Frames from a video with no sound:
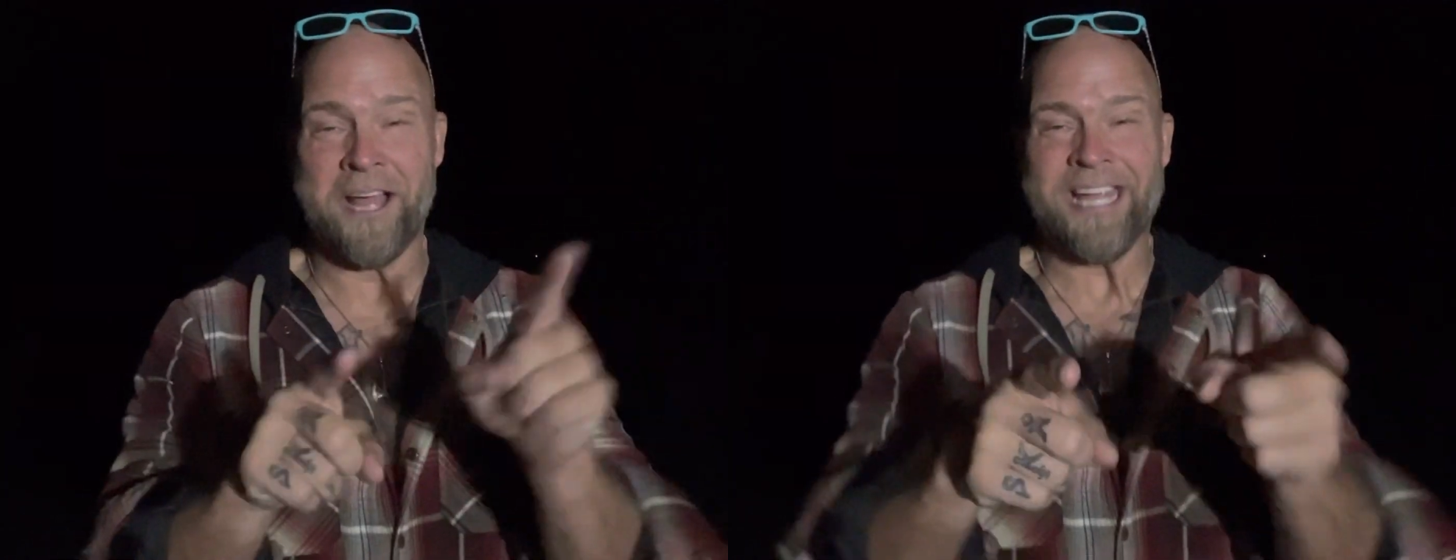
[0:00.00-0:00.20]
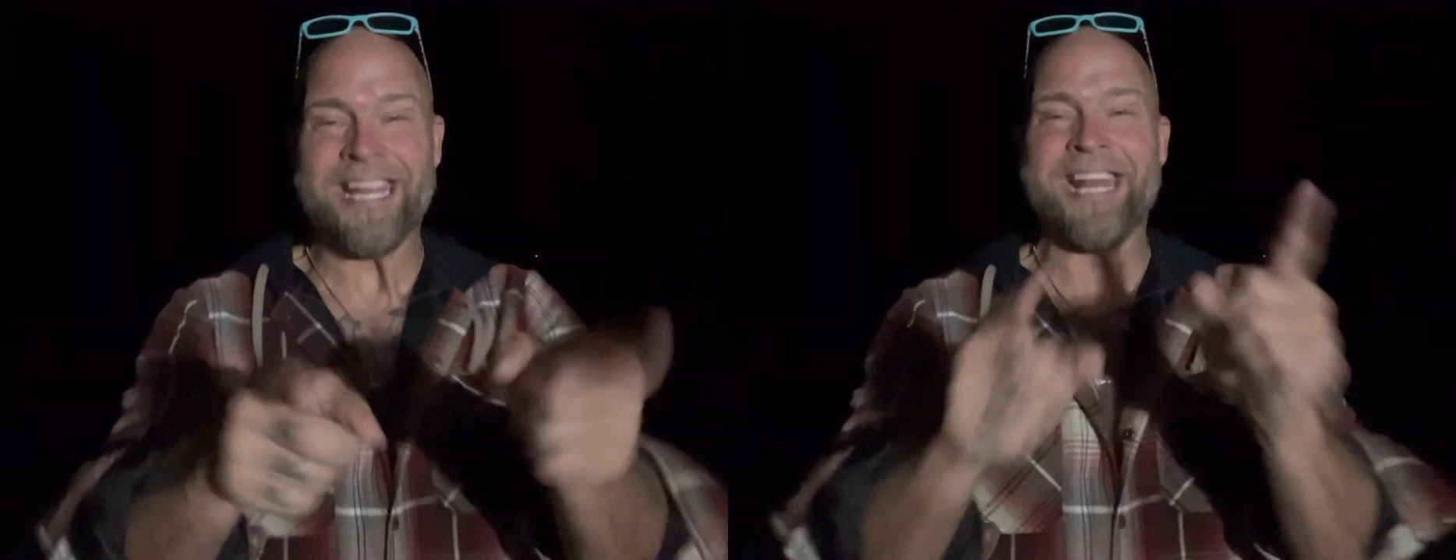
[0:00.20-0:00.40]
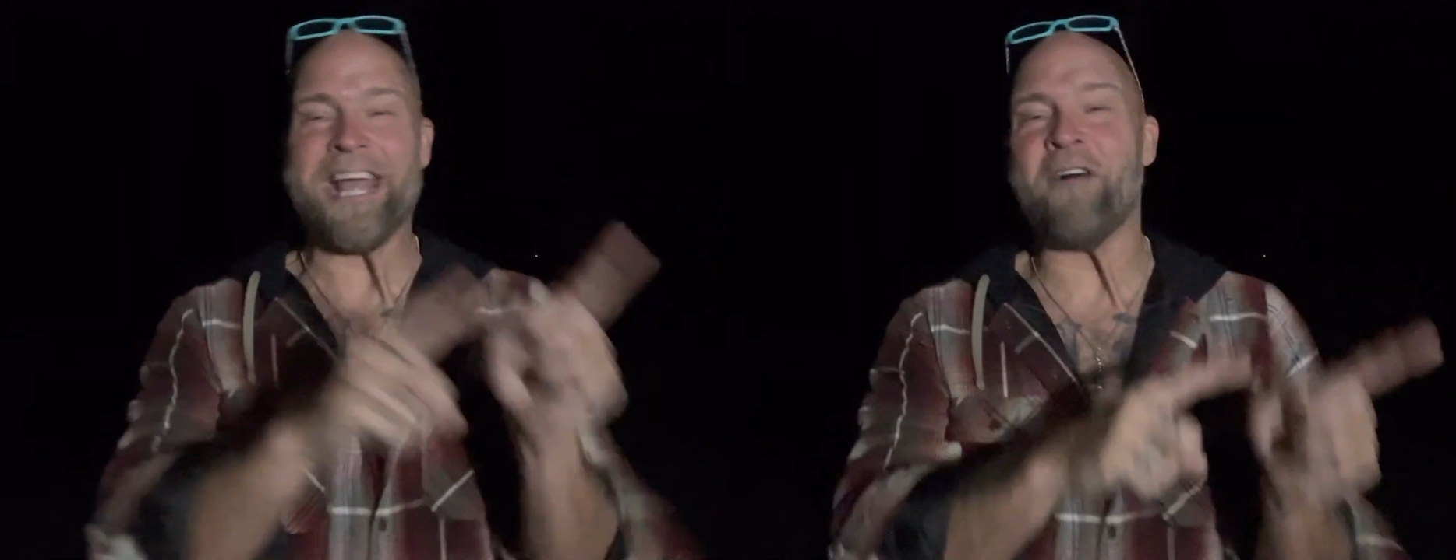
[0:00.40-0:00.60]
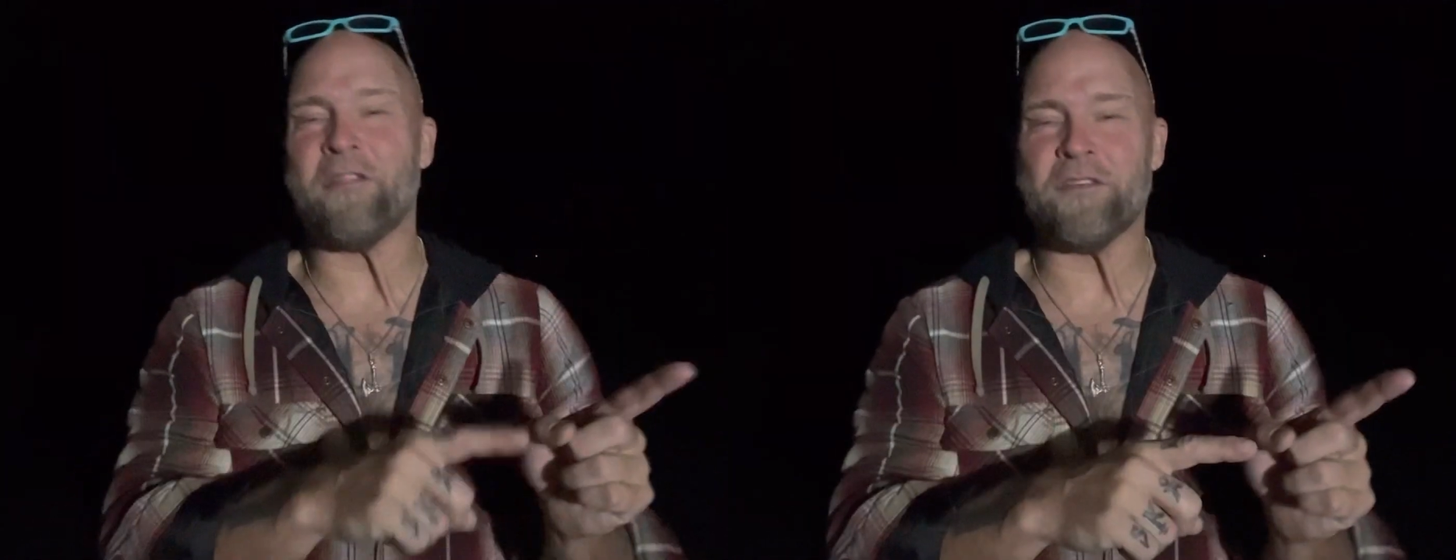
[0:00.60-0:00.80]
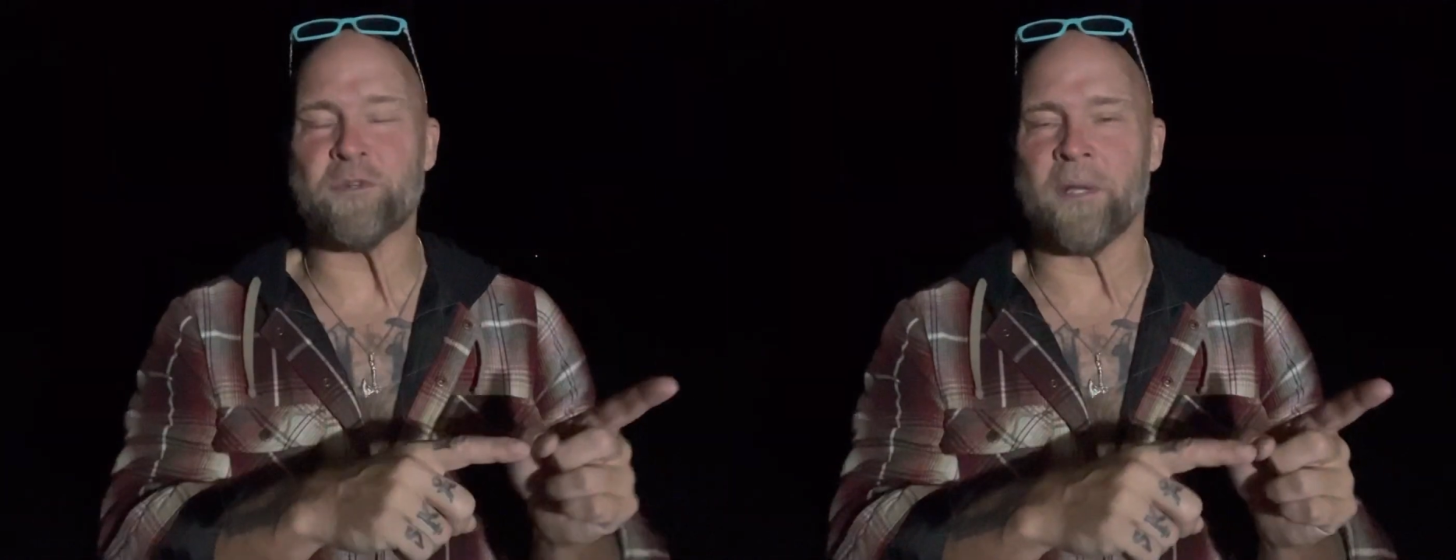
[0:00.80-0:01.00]
getting out of
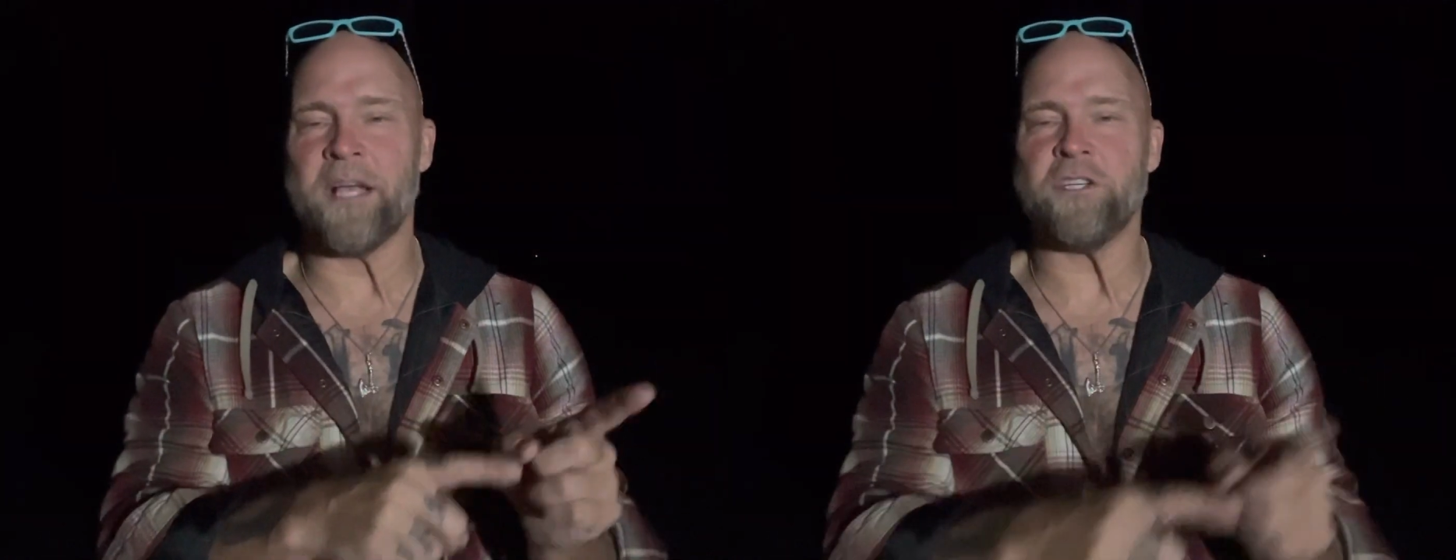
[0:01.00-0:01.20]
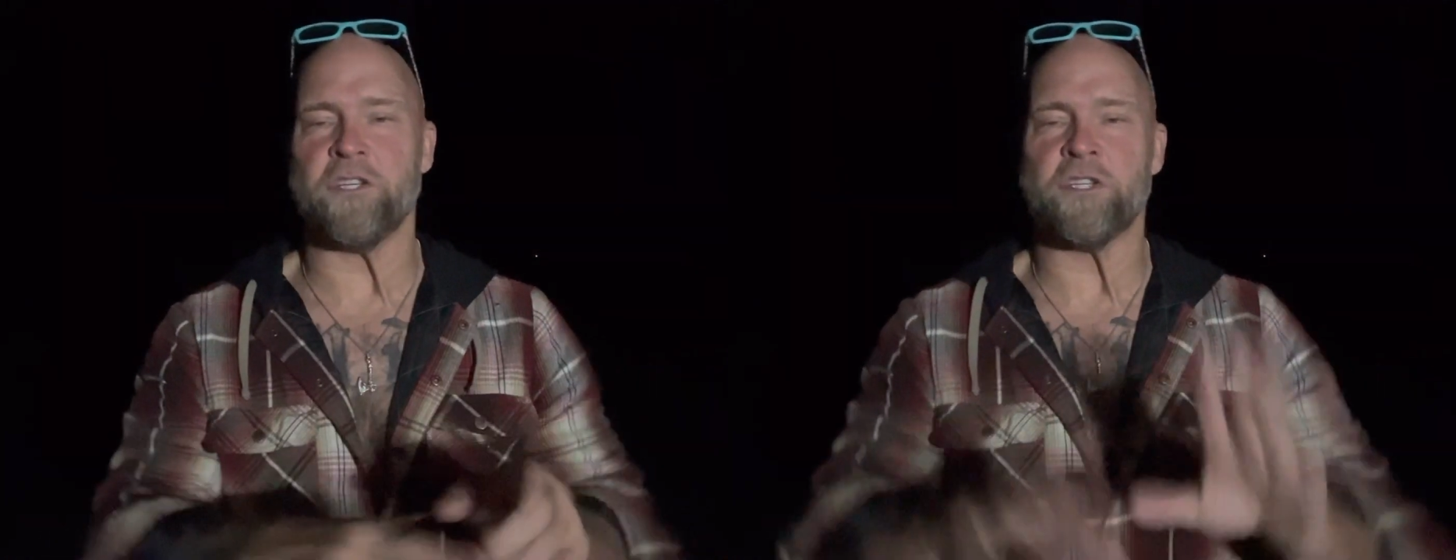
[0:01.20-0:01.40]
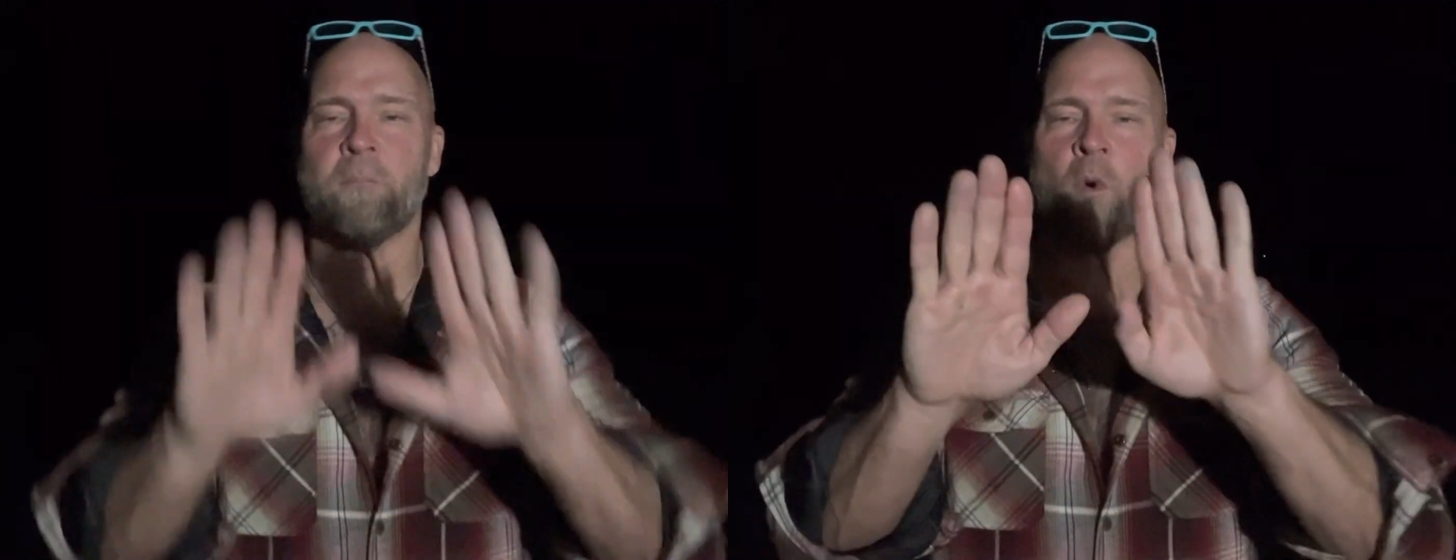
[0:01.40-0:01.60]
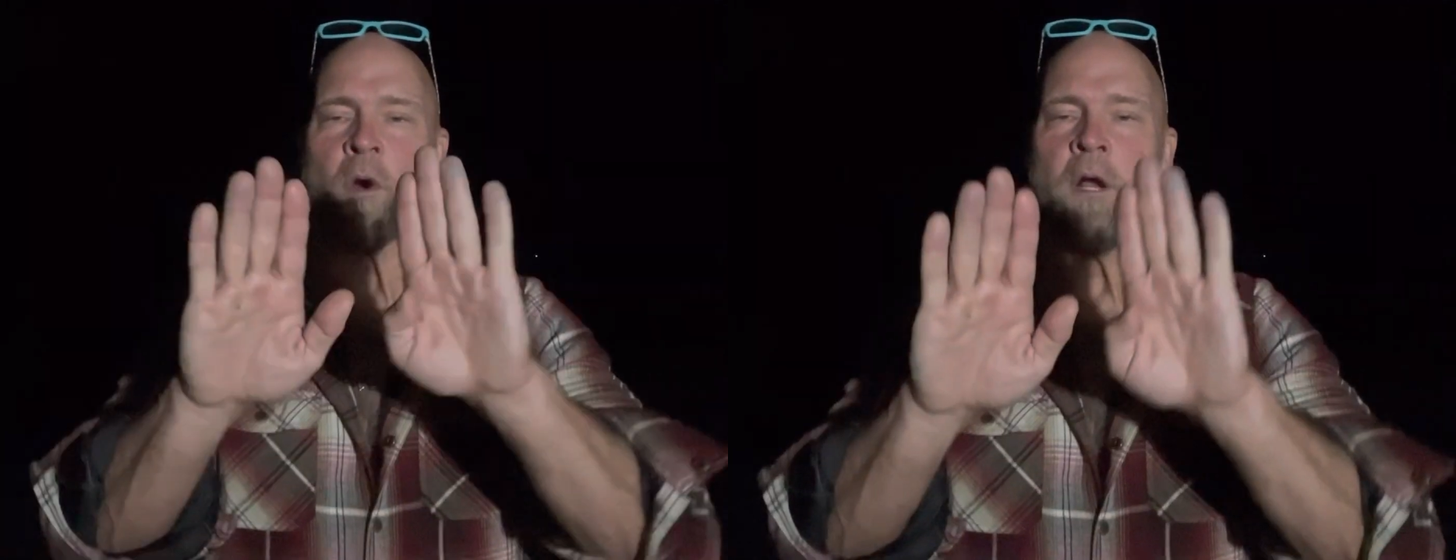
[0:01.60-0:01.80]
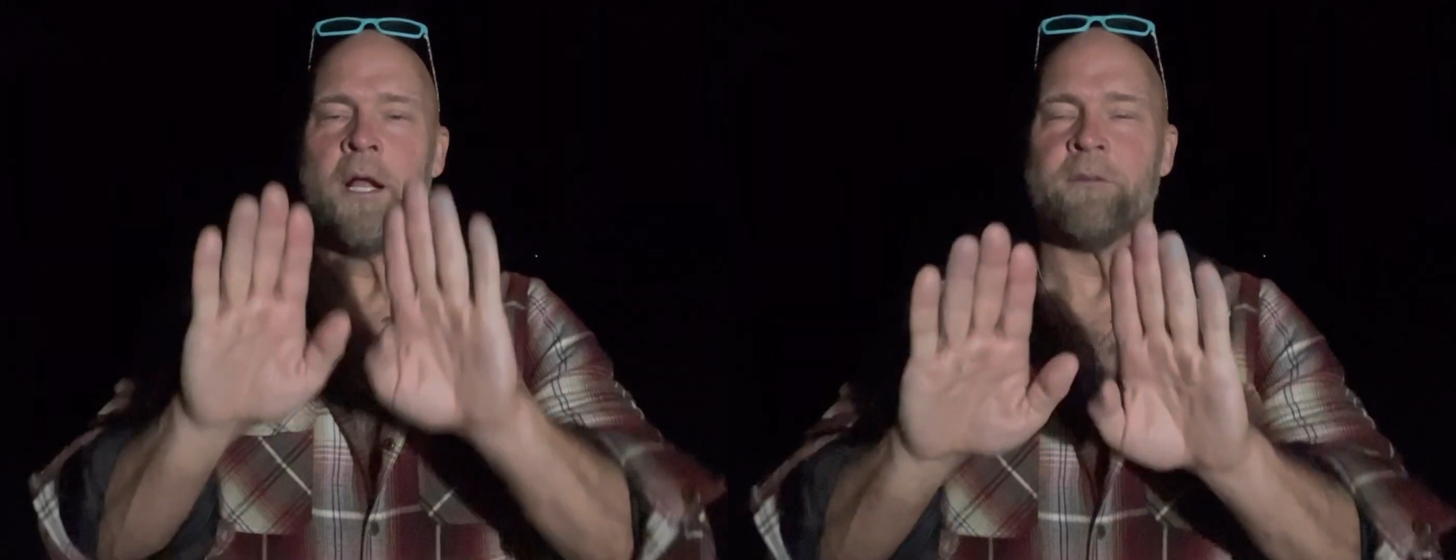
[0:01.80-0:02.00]
this relationship or